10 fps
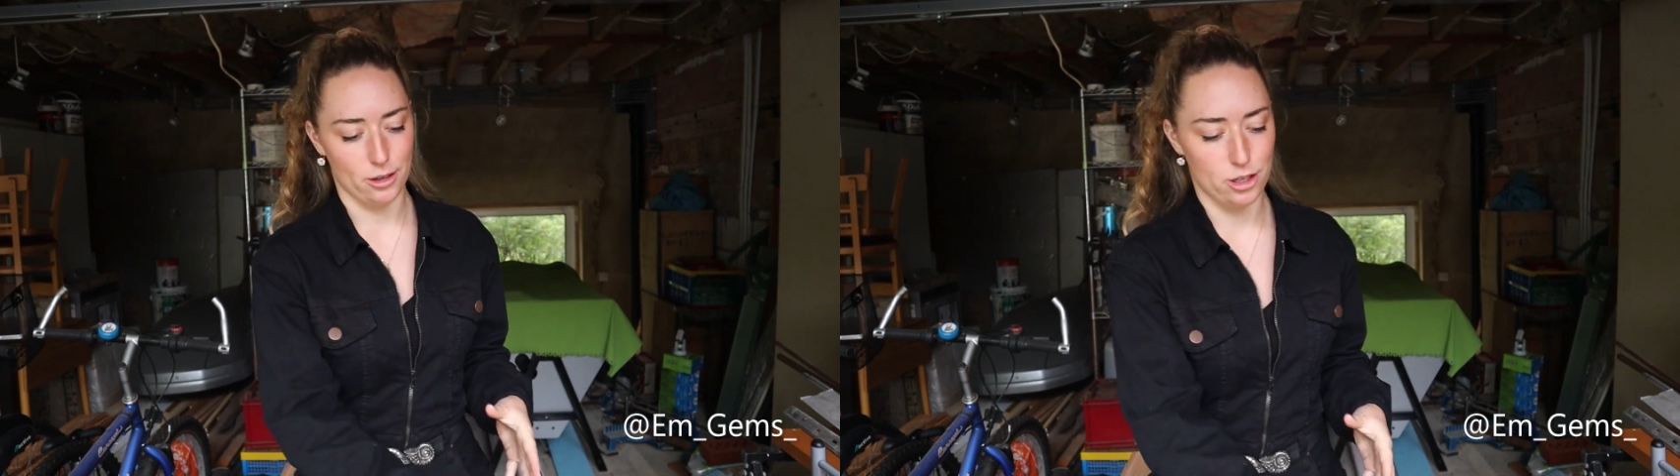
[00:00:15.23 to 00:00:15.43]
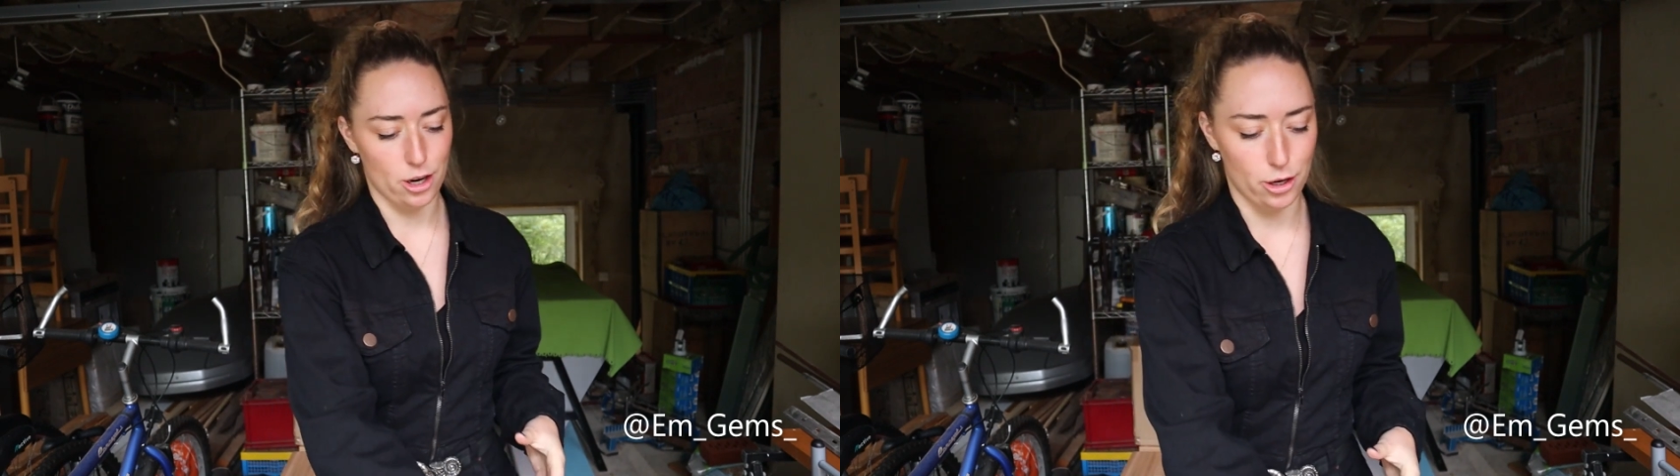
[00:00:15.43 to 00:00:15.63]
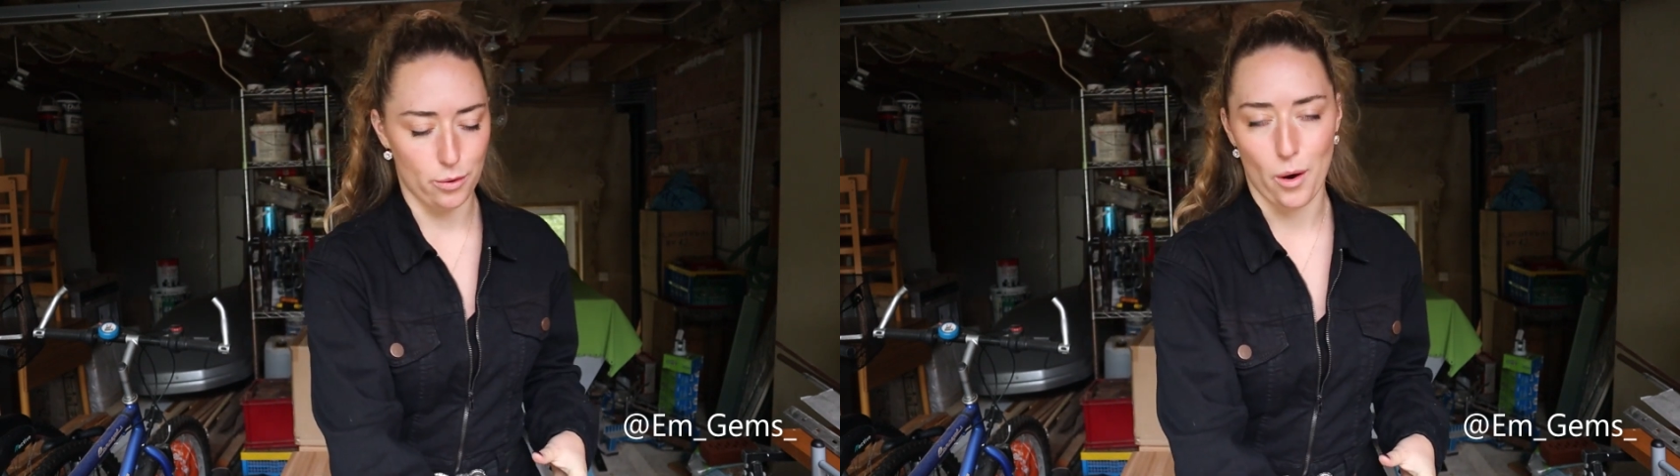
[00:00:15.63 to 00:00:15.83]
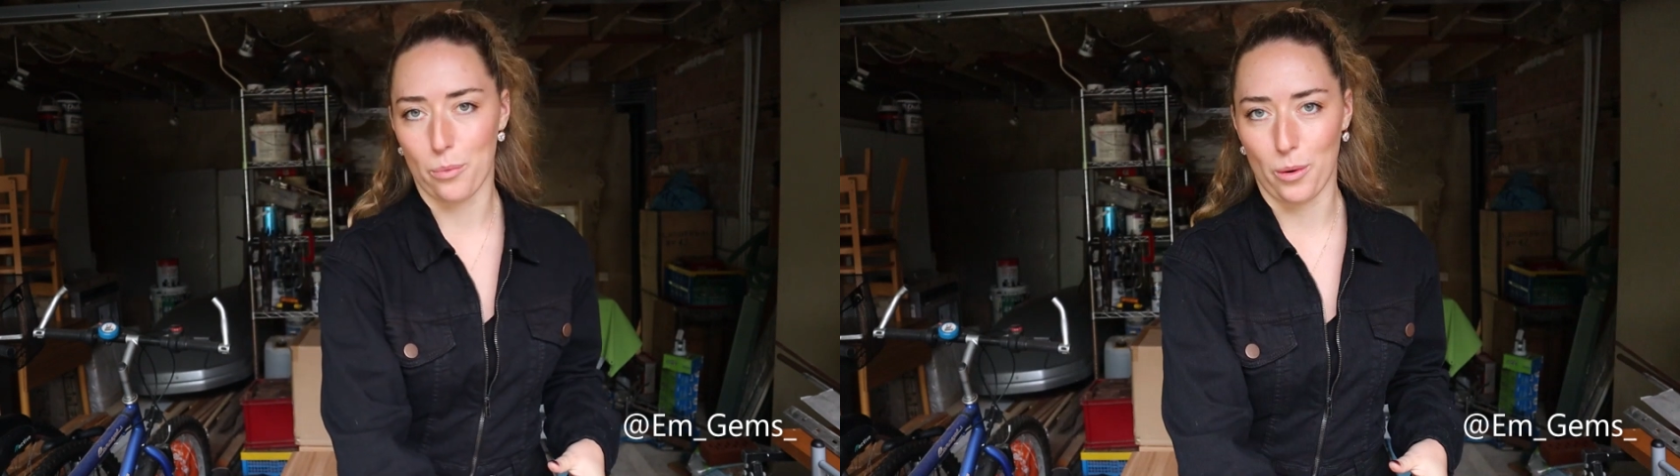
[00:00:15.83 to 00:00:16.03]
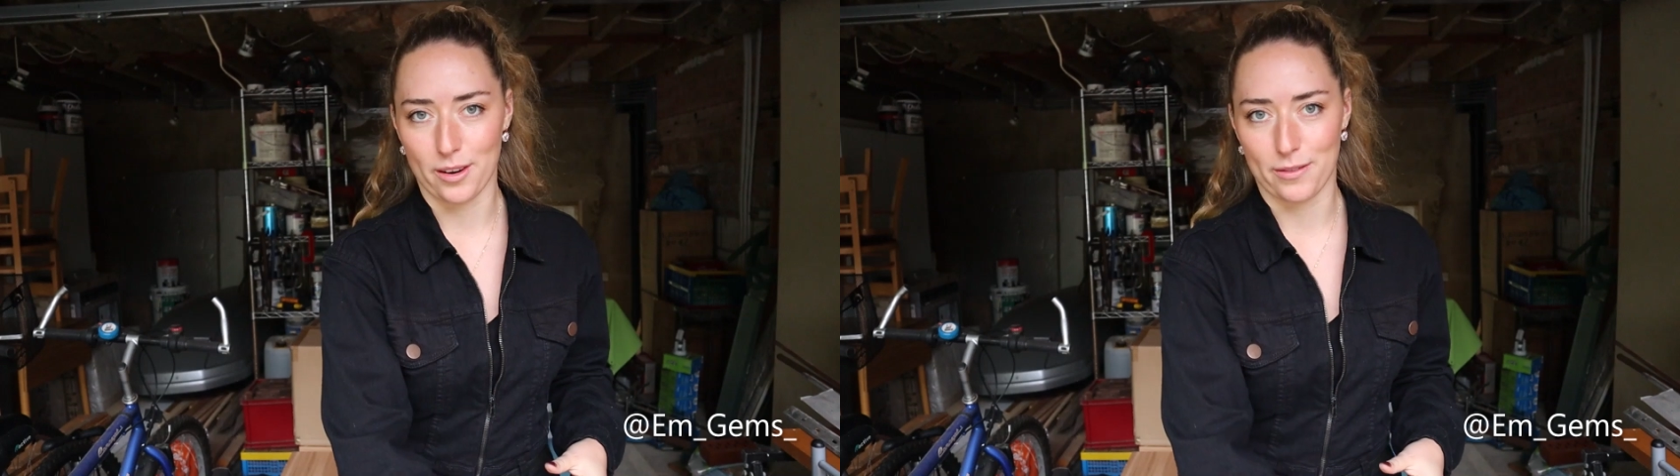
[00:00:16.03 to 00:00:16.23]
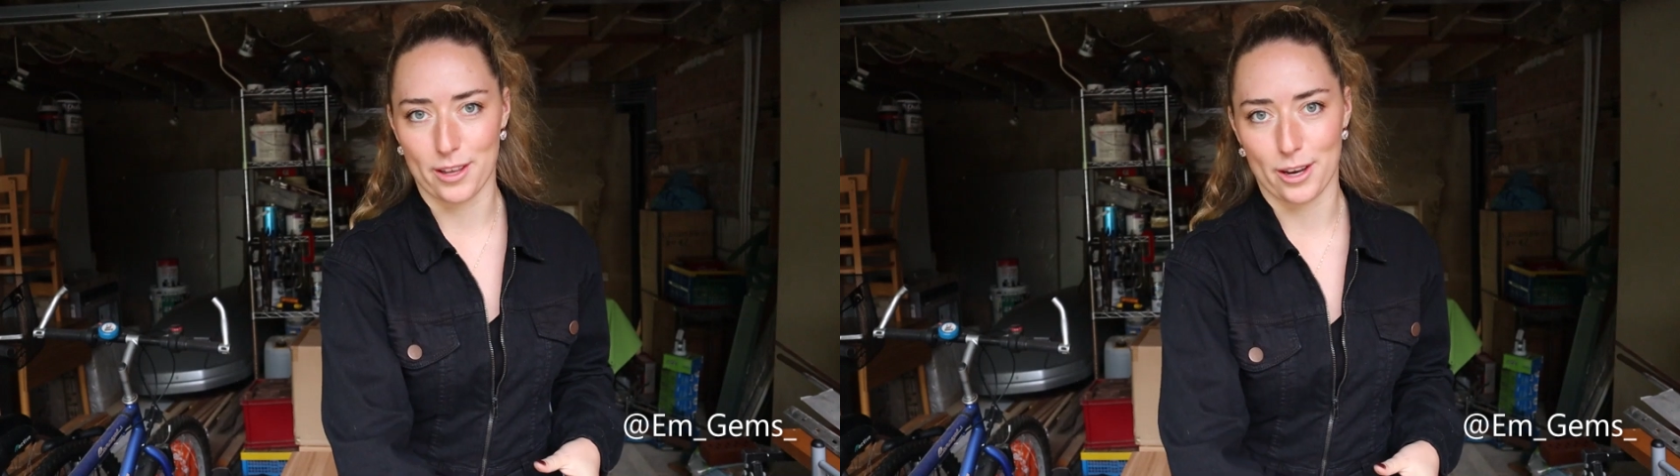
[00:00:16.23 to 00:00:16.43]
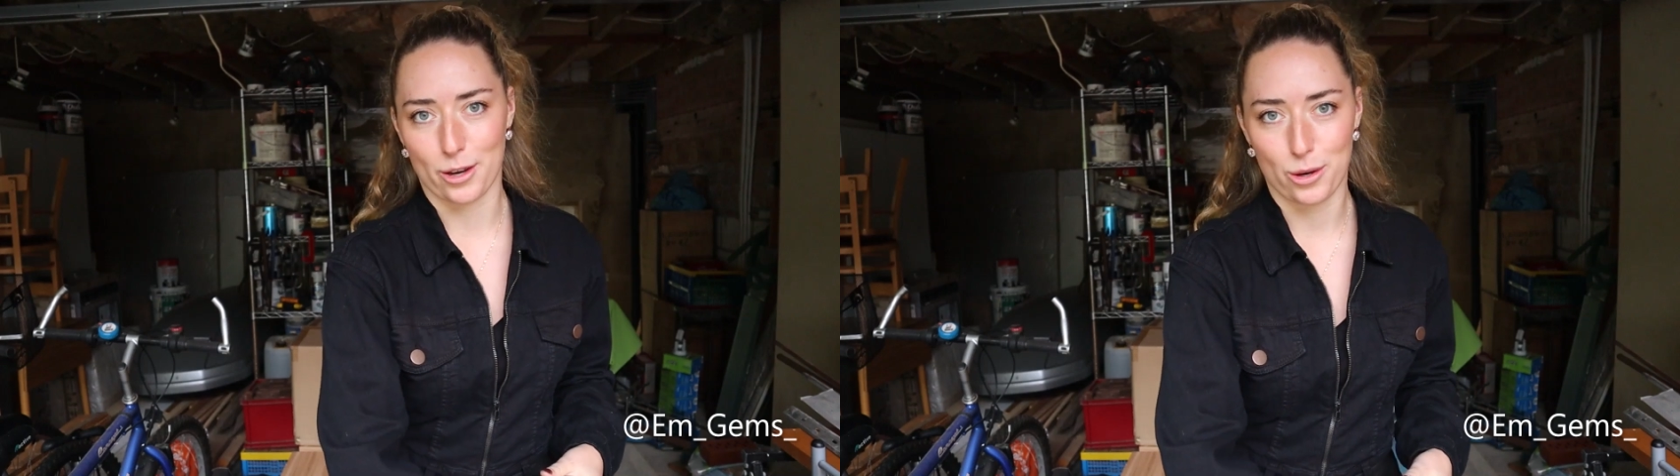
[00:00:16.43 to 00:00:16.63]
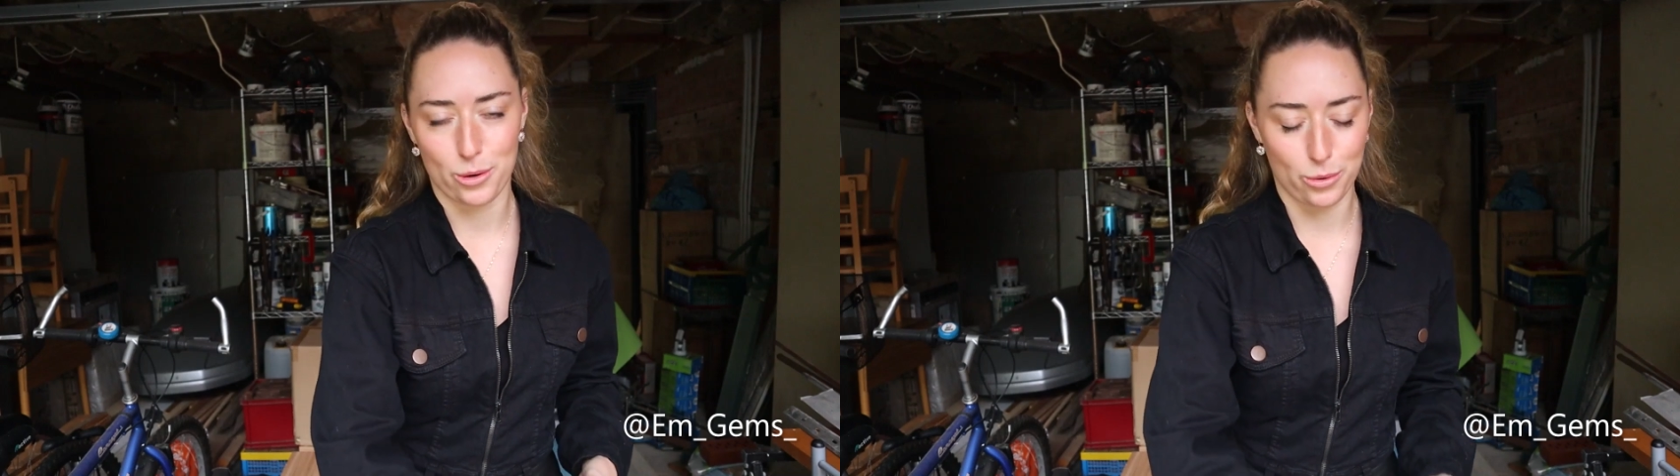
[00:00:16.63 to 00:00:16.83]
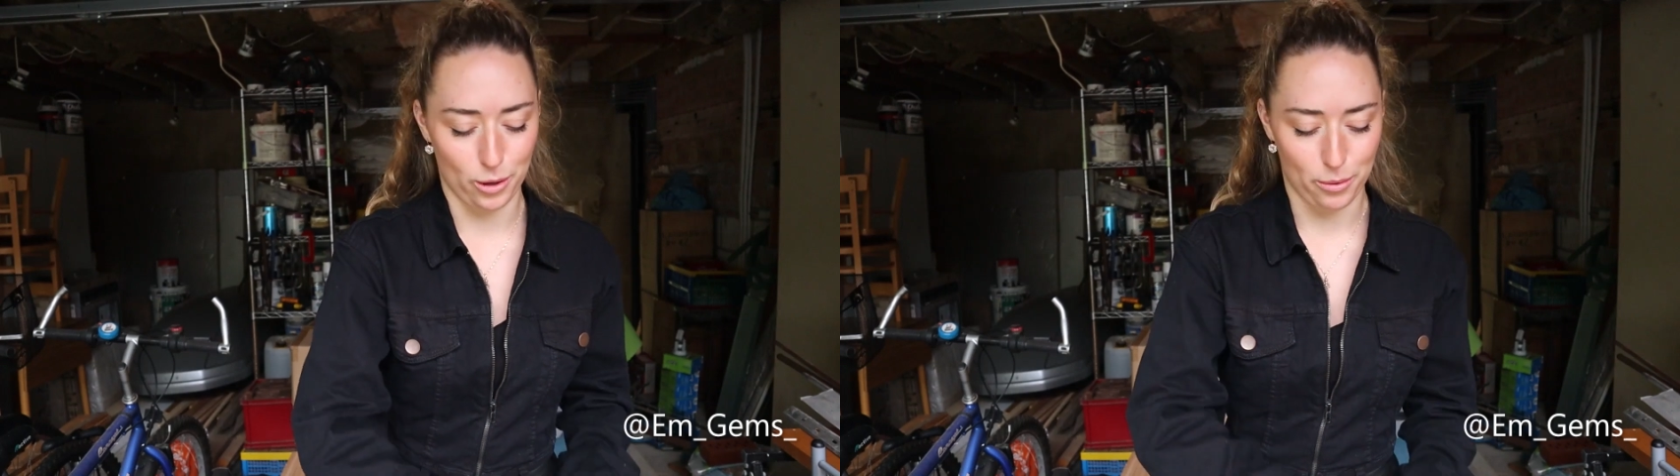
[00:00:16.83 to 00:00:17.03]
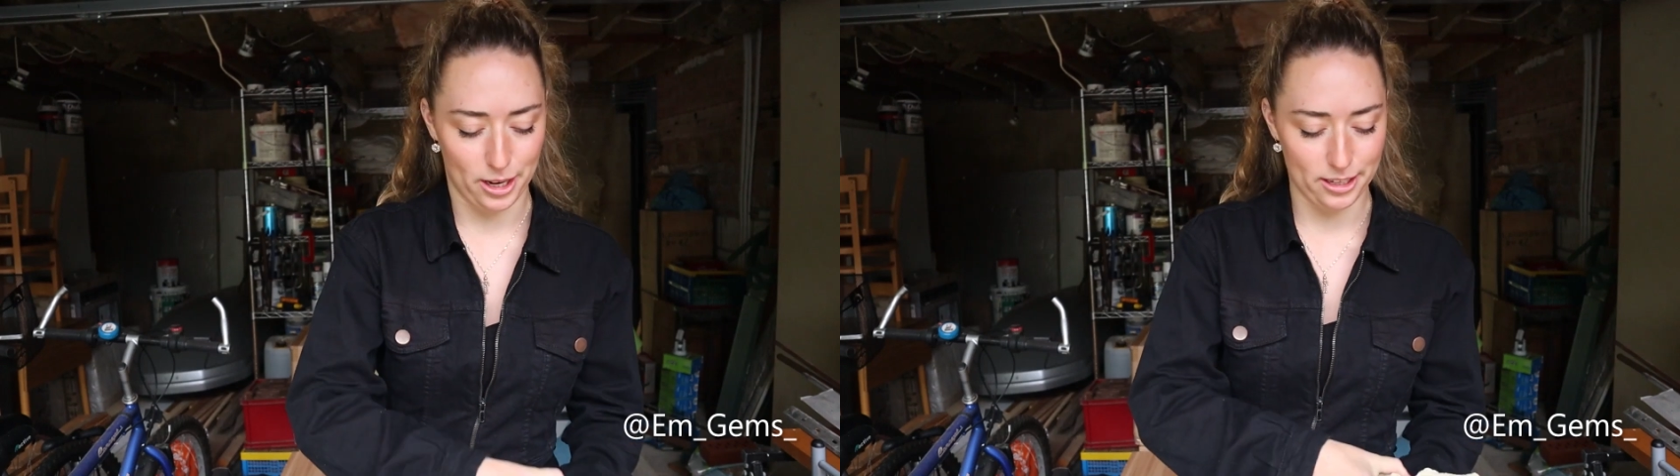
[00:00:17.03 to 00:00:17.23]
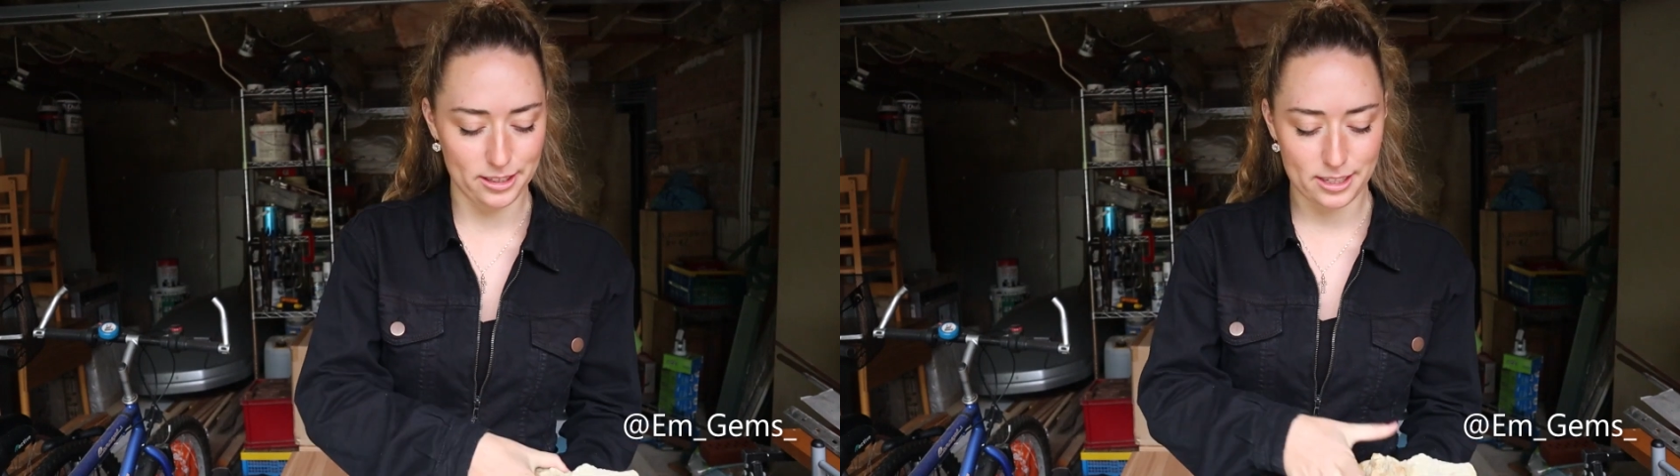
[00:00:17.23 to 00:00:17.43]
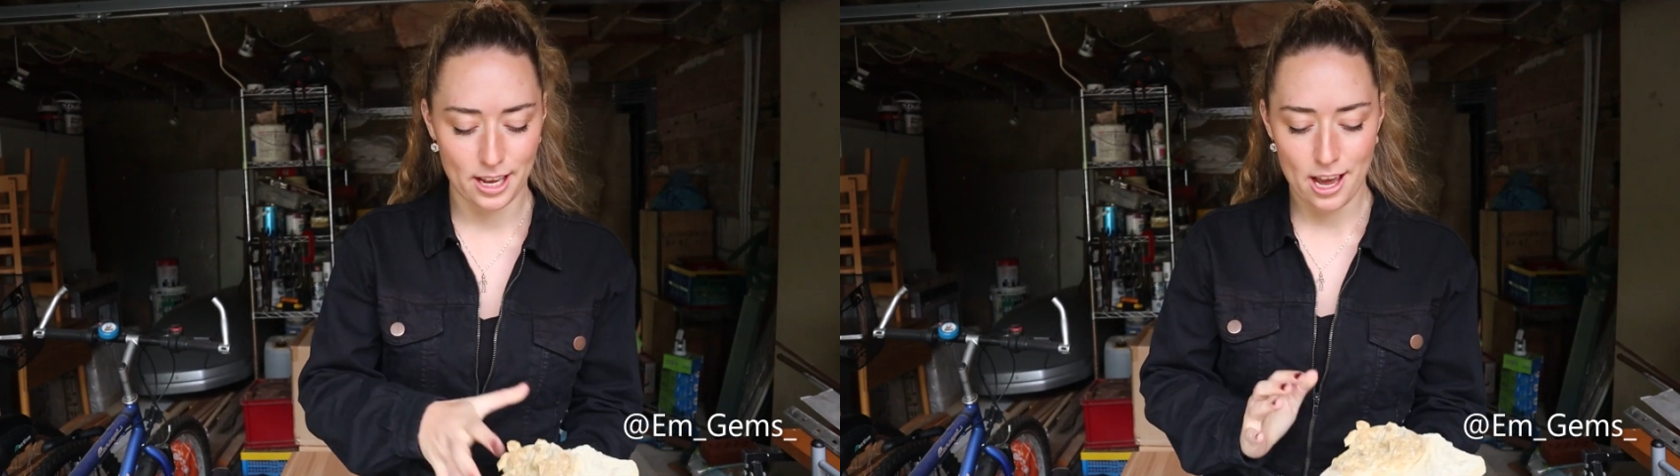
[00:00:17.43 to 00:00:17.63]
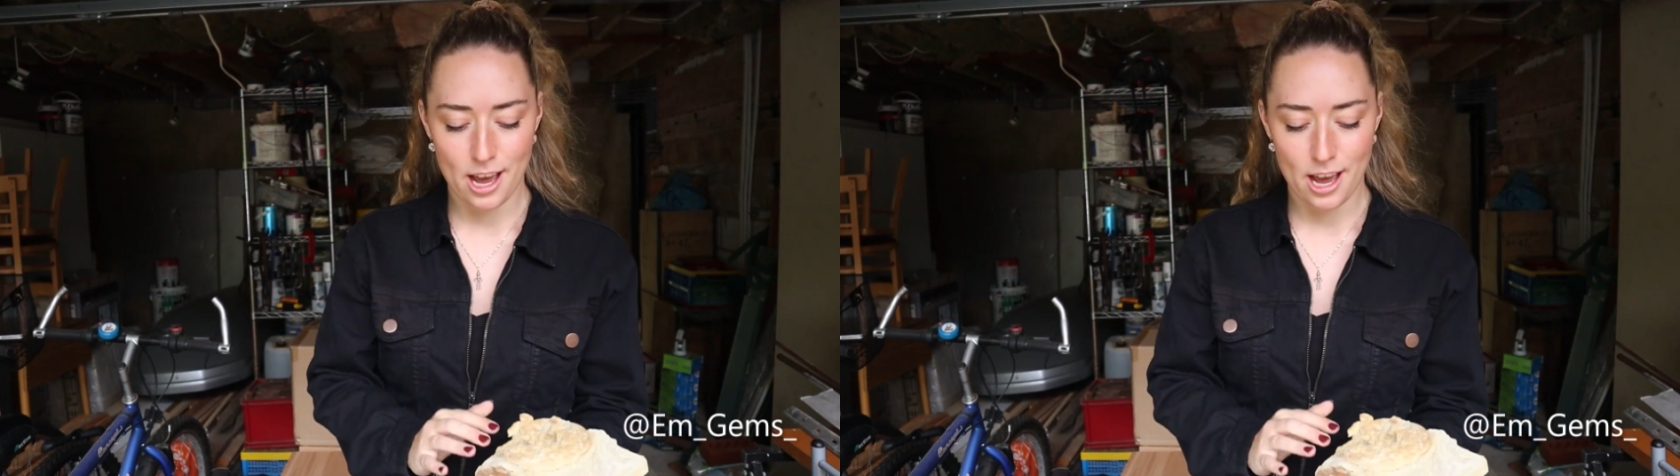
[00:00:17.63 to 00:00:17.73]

So I'll show you one of the cooler ones.